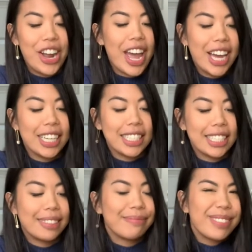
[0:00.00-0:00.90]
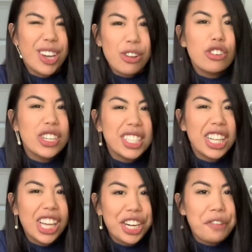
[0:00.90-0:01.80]
and you know, there's just
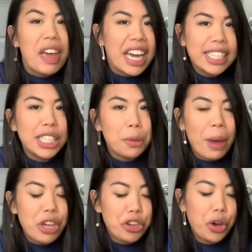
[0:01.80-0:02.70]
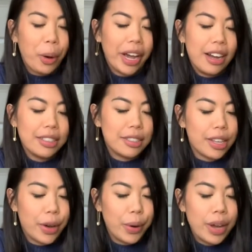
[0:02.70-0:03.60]
a lot of anticipation going on.
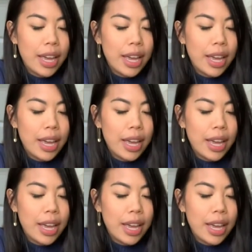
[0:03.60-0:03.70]
So